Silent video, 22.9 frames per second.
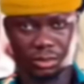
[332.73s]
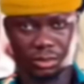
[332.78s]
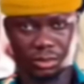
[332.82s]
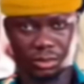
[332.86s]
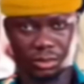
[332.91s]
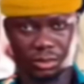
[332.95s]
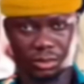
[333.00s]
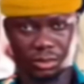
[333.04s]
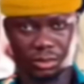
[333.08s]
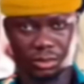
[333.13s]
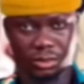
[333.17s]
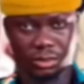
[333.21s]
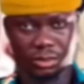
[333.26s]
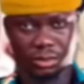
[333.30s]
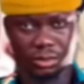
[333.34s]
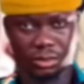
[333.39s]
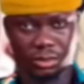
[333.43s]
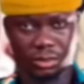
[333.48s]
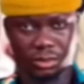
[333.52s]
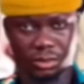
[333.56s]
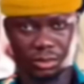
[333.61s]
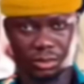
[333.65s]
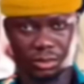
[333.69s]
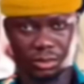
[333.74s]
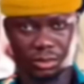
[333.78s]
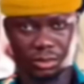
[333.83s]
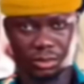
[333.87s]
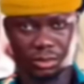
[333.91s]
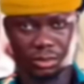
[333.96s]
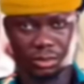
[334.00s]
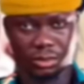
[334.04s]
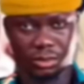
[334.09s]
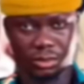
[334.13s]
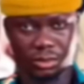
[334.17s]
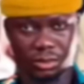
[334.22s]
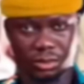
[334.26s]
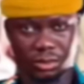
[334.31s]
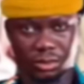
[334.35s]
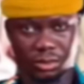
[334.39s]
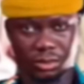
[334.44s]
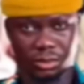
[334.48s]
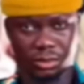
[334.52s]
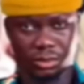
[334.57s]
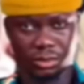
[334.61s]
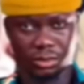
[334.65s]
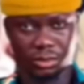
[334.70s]

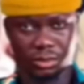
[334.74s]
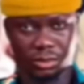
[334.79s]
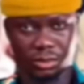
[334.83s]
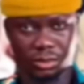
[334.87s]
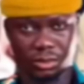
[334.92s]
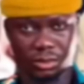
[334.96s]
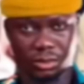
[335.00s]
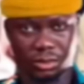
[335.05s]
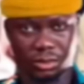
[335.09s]
The person shown says nothing.